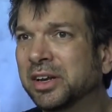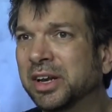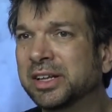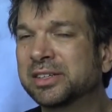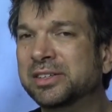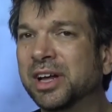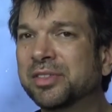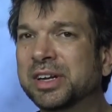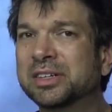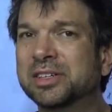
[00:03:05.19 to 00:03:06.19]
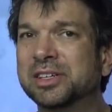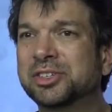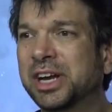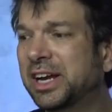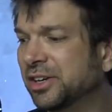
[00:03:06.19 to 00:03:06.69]
it's nothing going
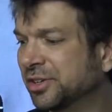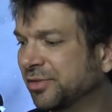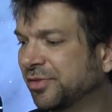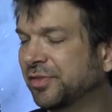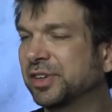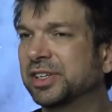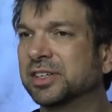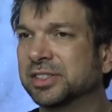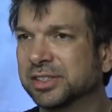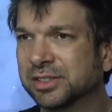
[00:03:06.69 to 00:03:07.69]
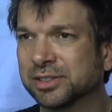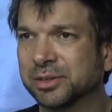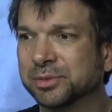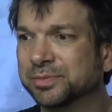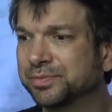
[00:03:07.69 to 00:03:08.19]
to change if it doesn't.
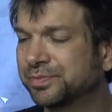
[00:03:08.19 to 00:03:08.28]
So,